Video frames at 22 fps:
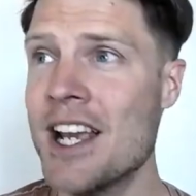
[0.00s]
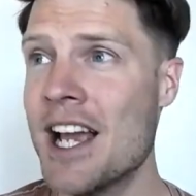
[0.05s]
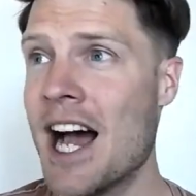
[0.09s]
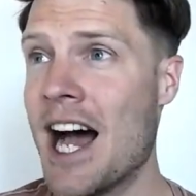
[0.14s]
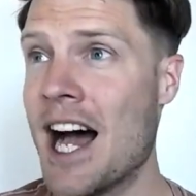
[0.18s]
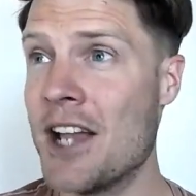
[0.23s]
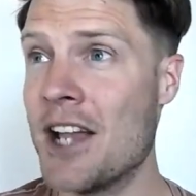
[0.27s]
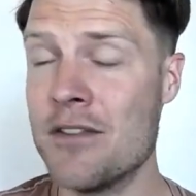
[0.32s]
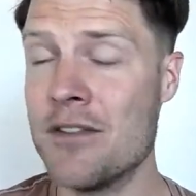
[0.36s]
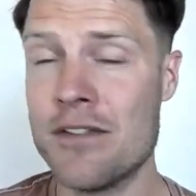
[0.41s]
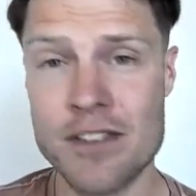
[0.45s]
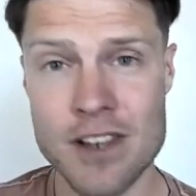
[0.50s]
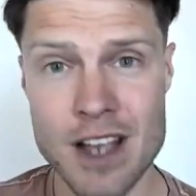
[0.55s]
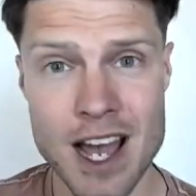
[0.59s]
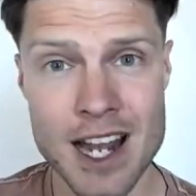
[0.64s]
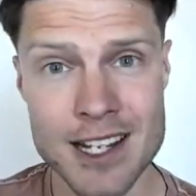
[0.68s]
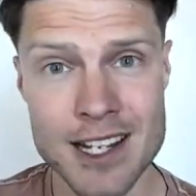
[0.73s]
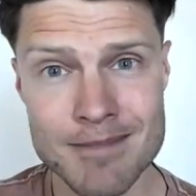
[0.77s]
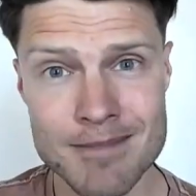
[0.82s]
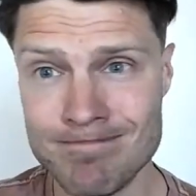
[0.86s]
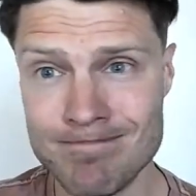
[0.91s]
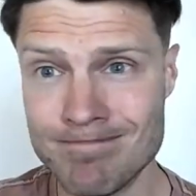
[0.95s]
You've got to
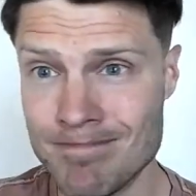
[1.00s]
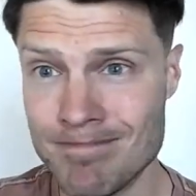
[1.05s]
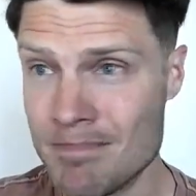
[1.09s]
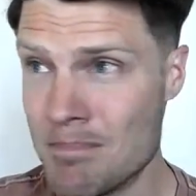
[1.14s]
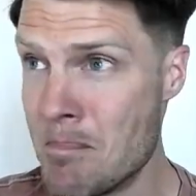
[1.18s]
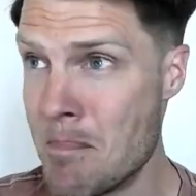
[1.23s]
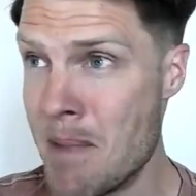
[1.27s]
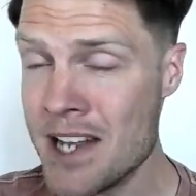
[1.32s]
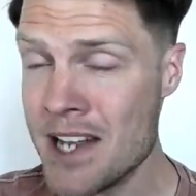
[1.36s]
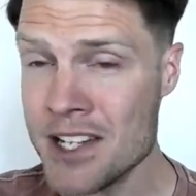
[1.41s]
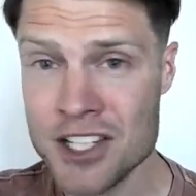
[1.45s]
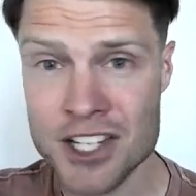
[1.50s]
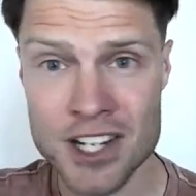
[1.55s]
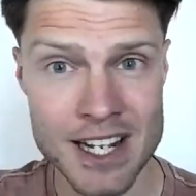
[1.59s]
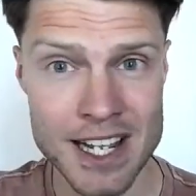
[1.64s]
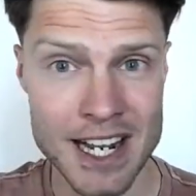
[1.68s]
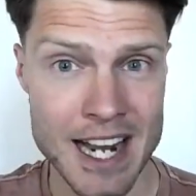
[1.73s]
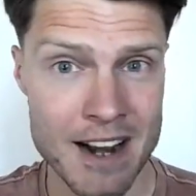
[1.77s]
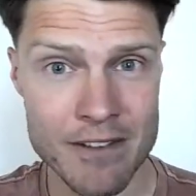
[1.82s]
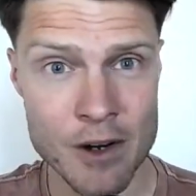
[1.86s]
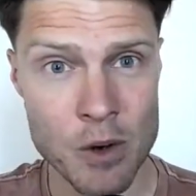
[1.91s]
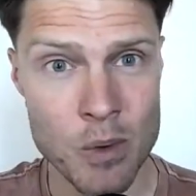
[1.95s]
mention it
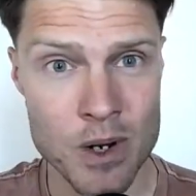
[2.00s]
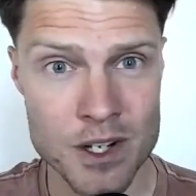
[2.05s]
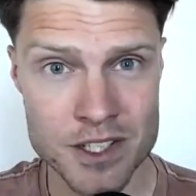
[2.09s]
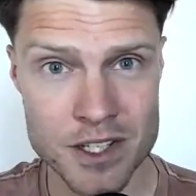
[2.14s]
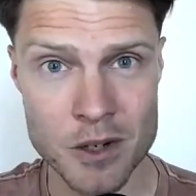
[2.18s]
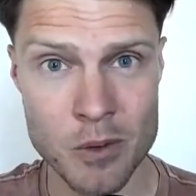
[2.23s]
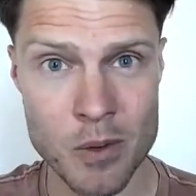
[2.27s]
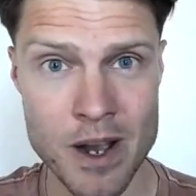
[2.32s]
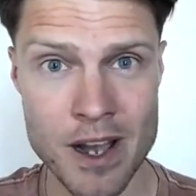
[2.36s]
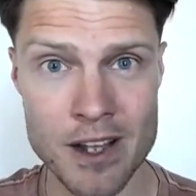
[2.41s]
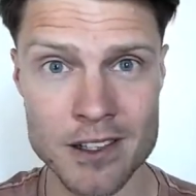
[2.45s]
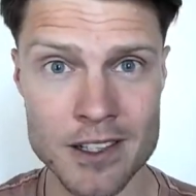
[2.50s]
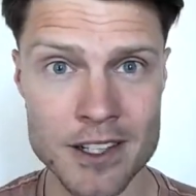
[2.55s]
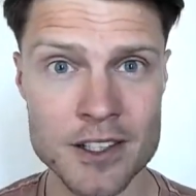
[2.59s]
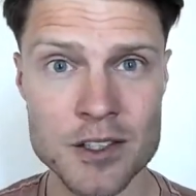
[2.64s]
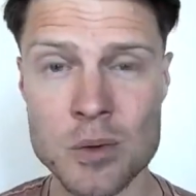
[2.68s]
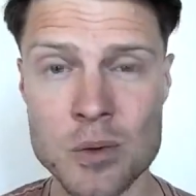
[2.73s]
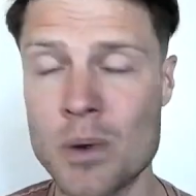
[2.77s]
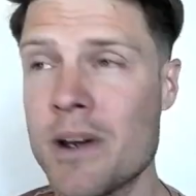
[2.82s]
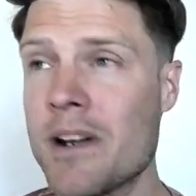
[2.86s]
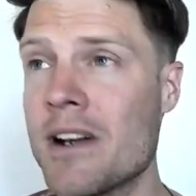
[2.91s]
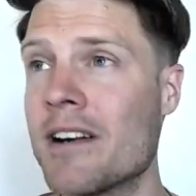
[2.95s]
every once in a while on
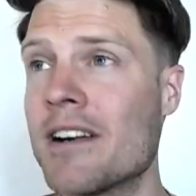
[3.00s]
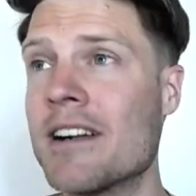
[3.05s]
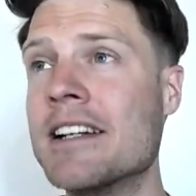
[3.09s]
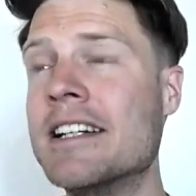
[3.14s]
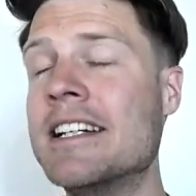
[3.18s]
Twitter.